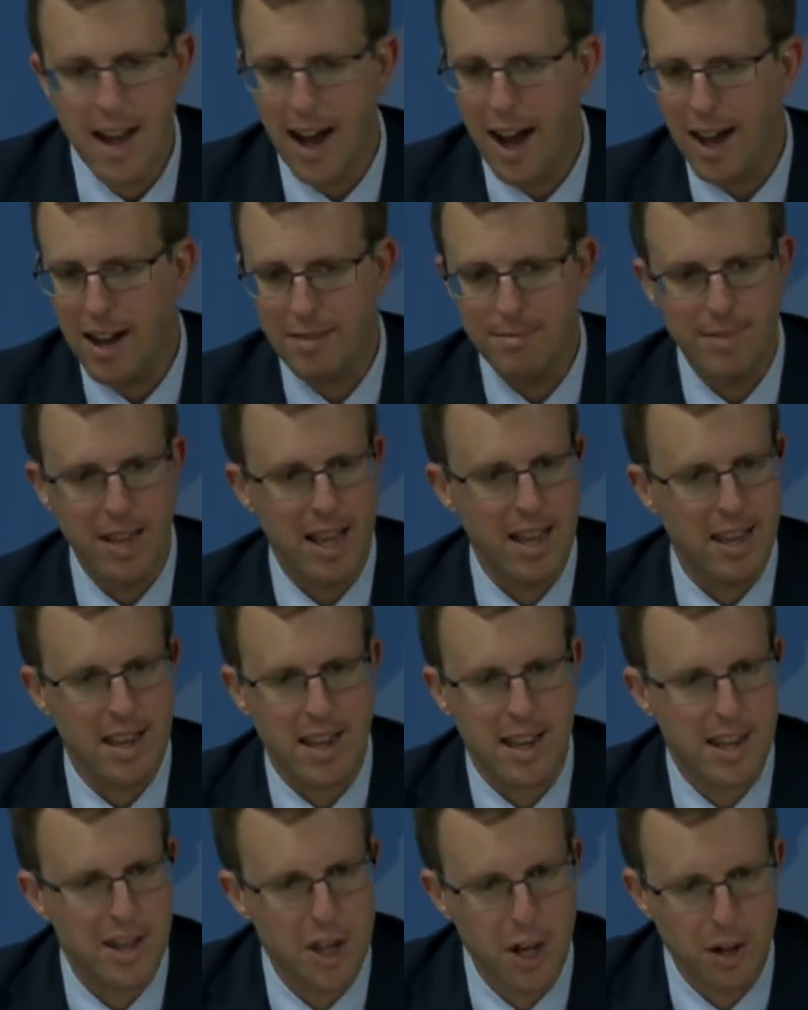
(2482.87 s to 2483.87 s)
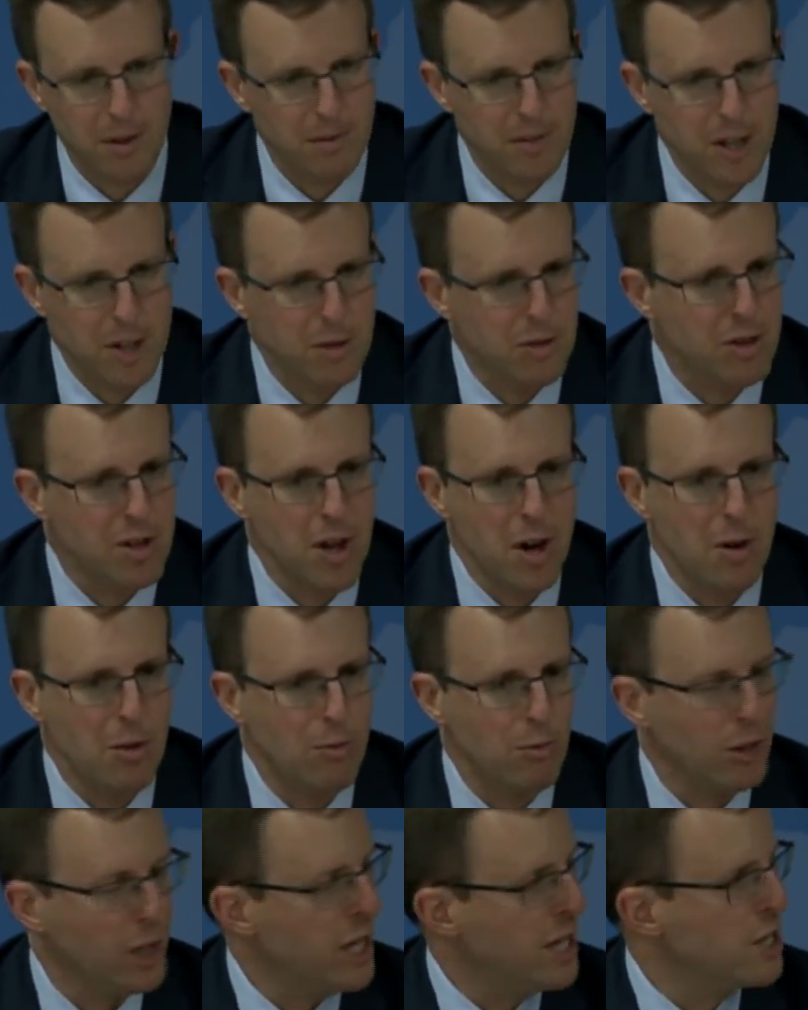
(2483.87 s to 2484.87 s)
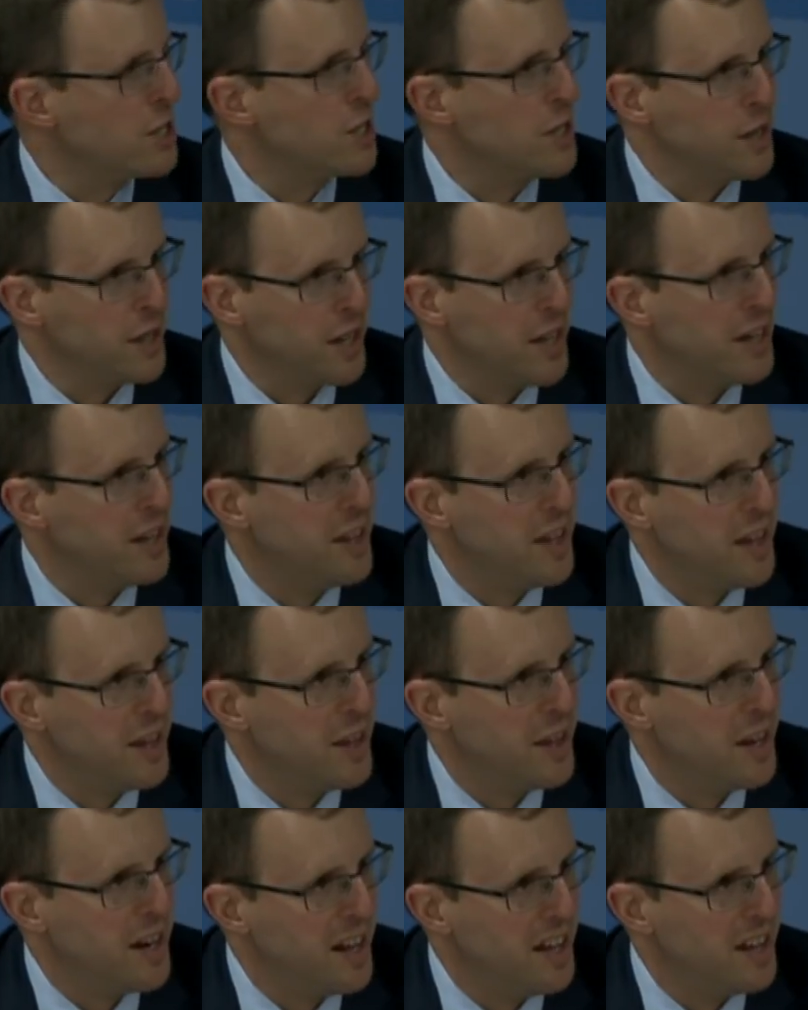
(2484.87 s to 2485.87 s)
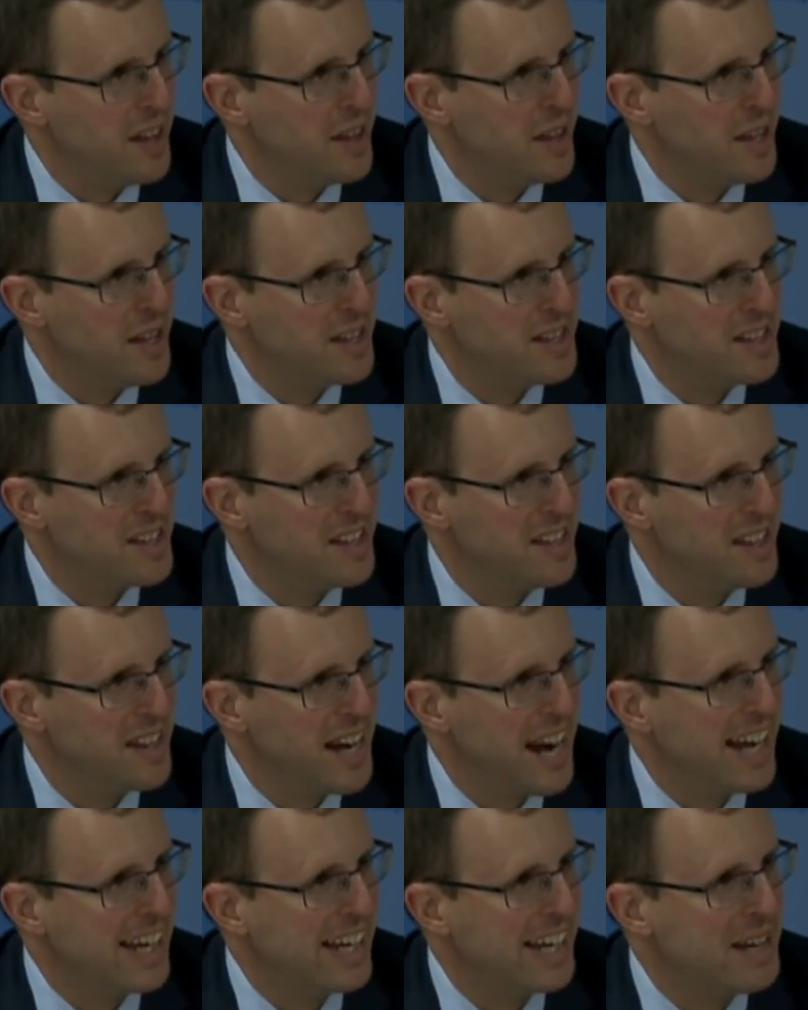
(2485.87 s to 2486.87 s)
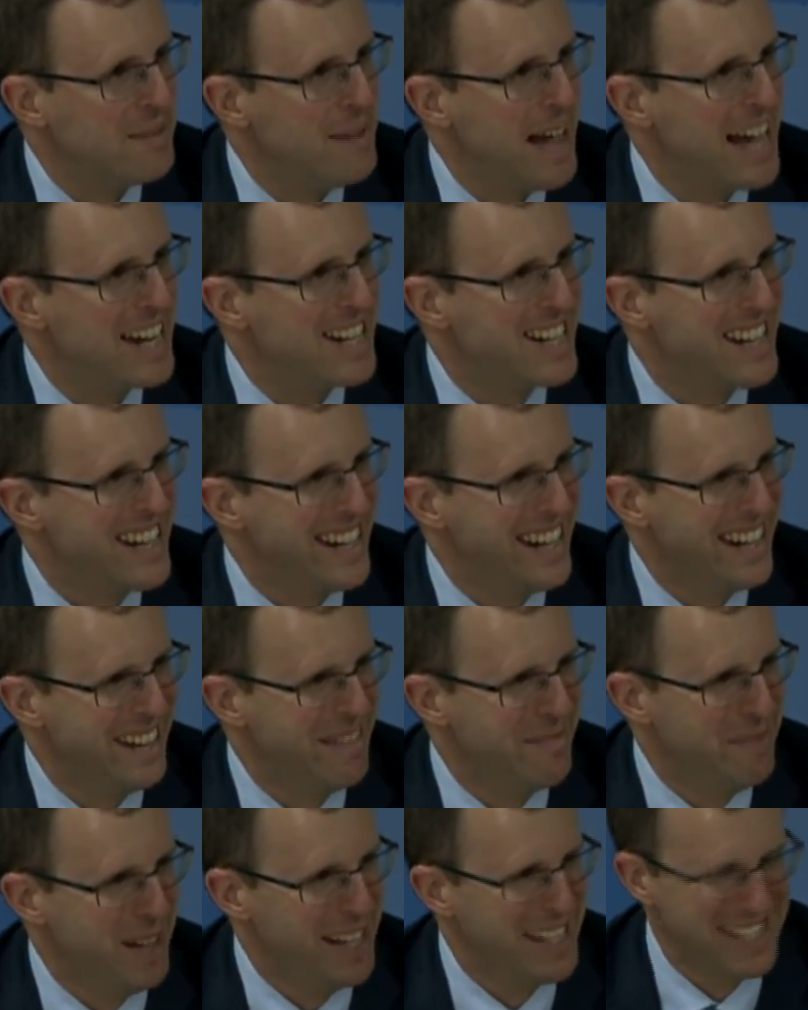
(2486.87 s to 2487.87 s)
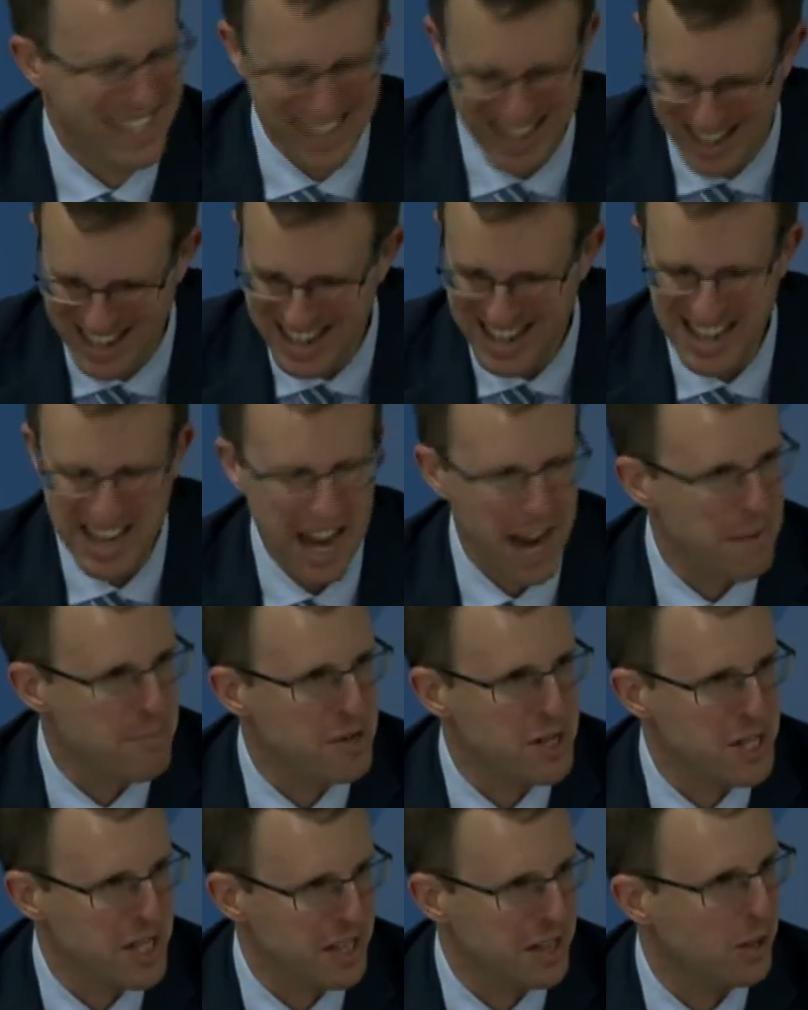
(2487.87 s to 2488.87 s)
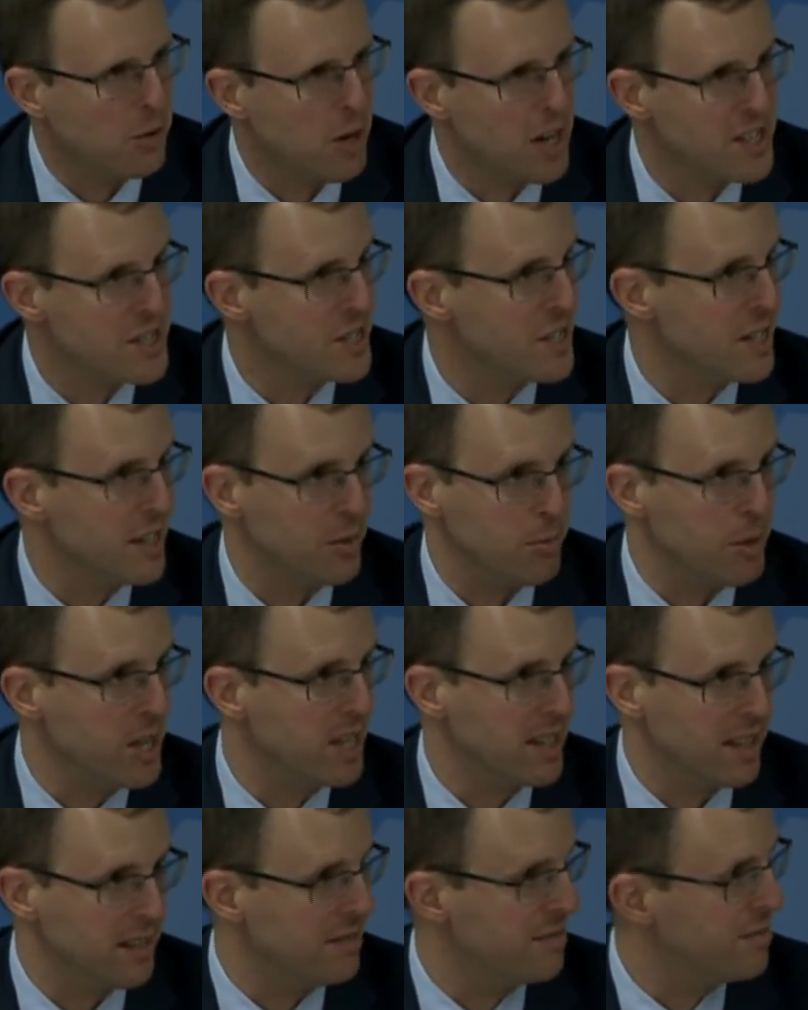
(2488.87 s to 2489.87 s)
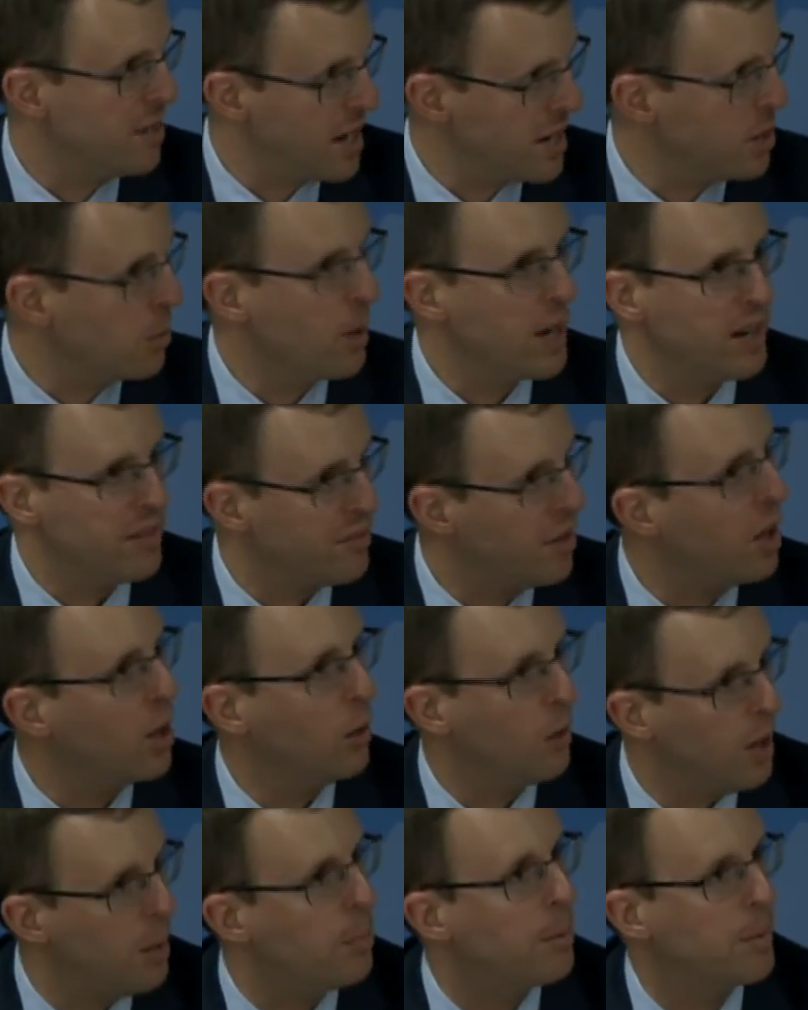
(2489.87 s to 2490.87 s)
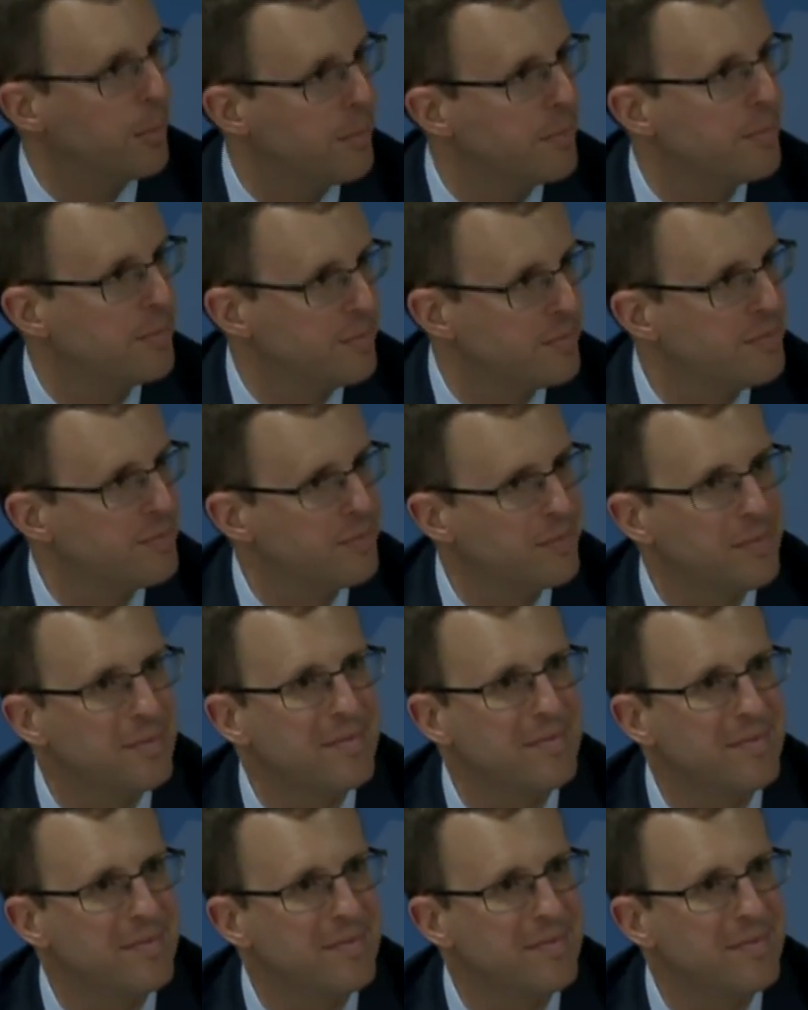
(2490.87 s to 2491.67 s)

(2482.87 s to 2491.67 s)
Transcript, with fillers: Uh, there, there's no relation that that, that, I, uh, that, uh, okay. uh, that I can imagine, but uh, I appreciate the question, and we can find a way to follow up. Yeah, thank you.